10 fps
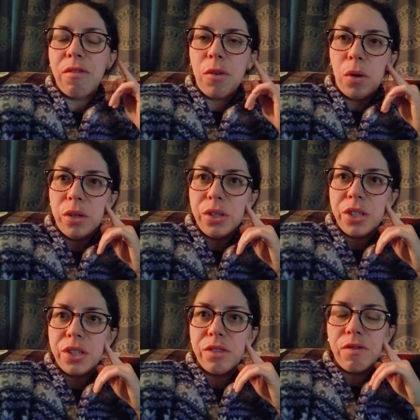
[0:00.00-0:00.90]

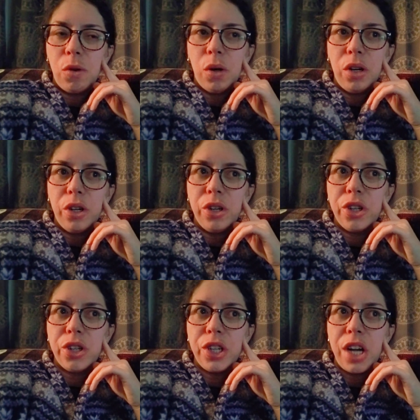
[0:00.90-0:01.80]

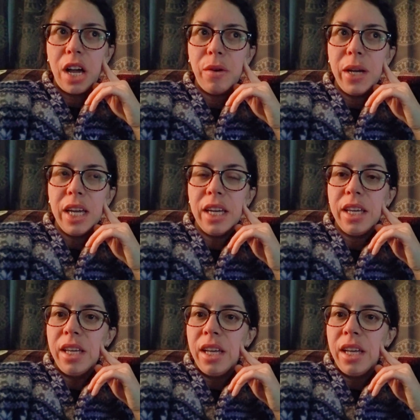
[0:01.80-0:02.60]
foreshadowing.